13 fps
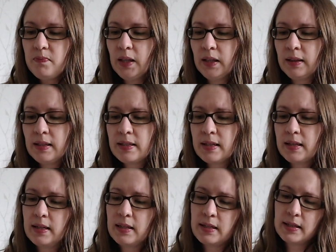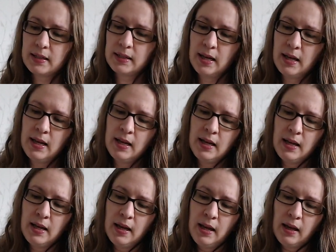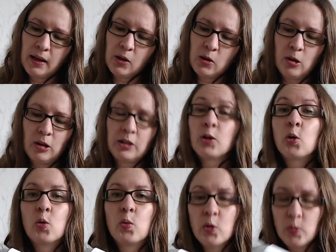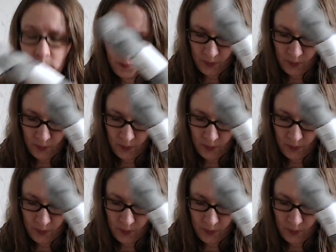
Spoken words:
This is called Humu,